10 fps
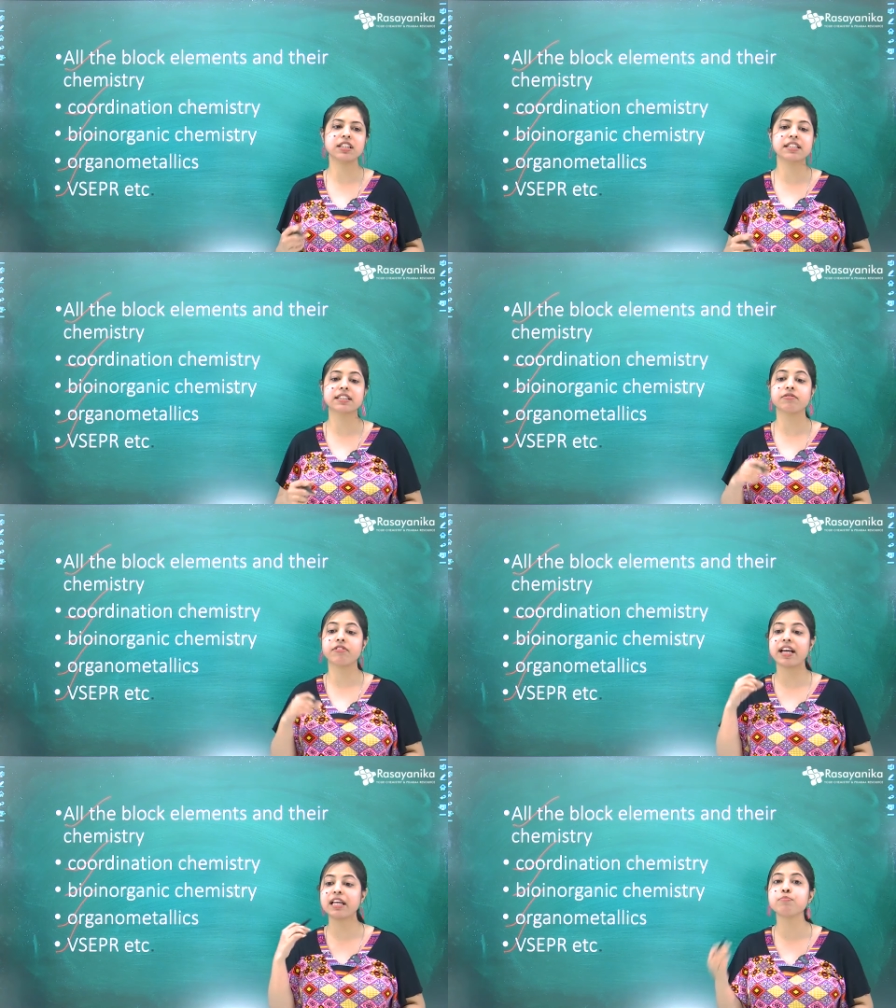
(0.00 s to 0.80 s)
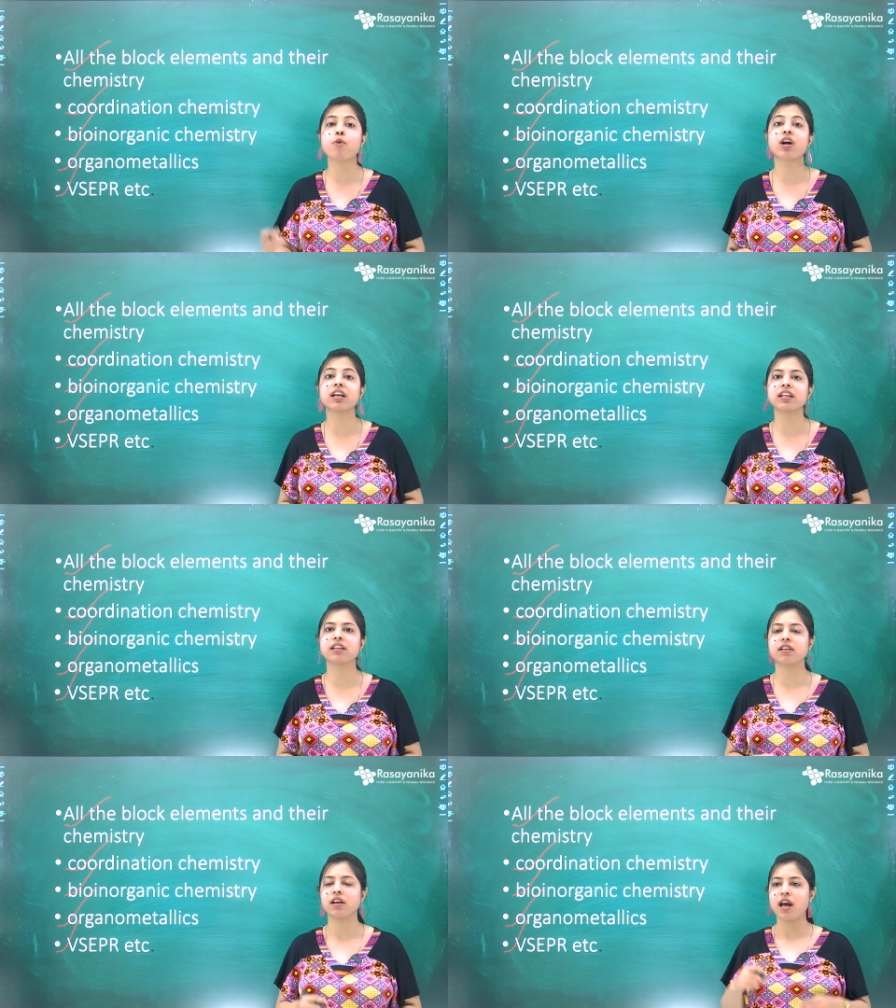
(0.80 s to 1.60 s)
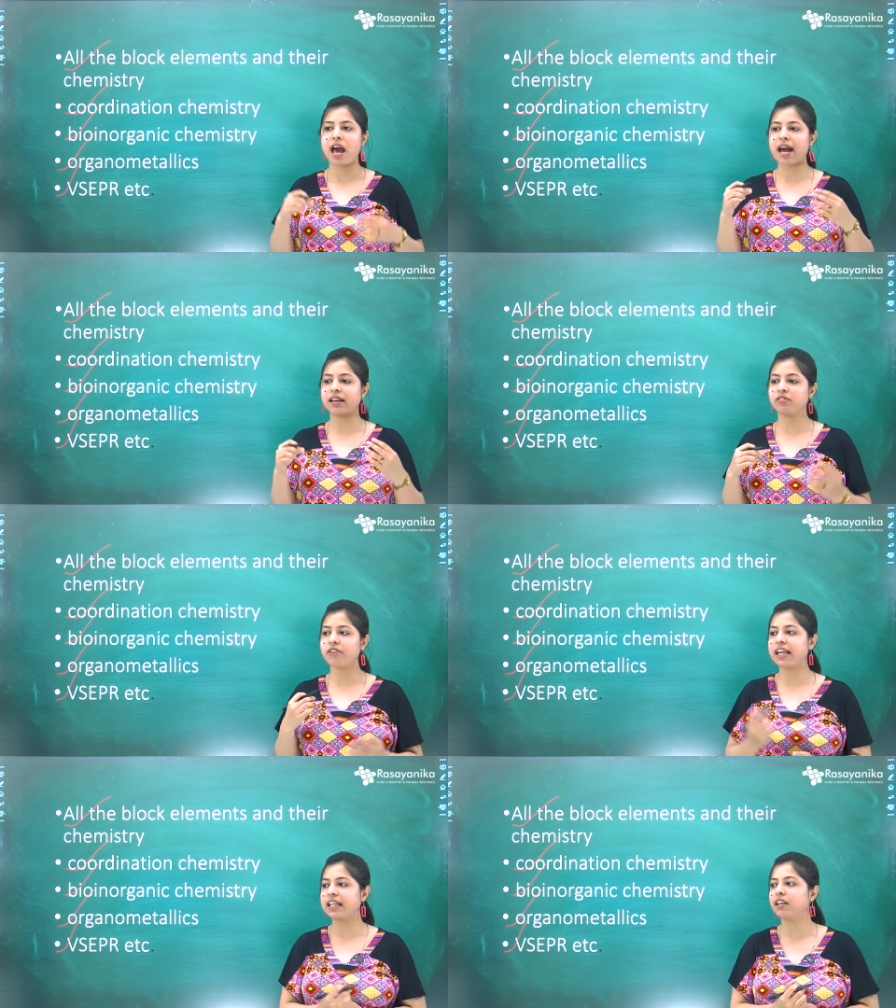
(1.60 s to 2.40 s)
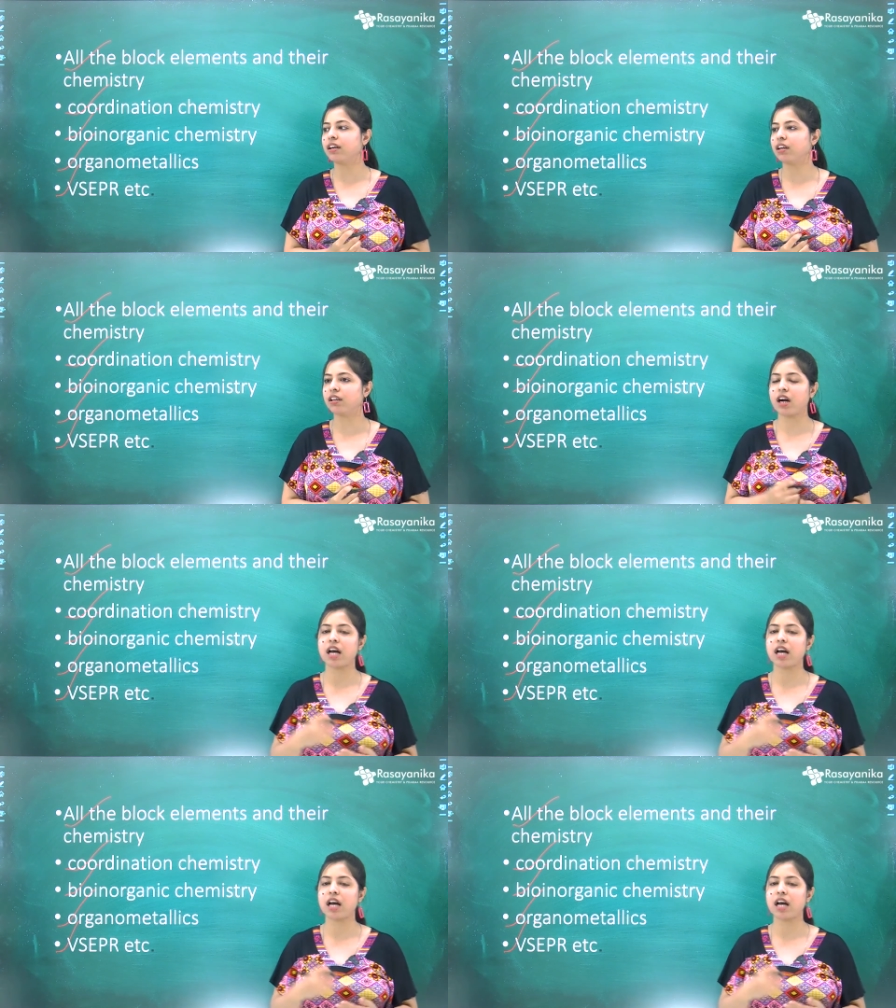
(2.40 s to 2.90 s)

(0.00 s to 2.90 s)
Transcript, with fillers: is a very important and very, uh,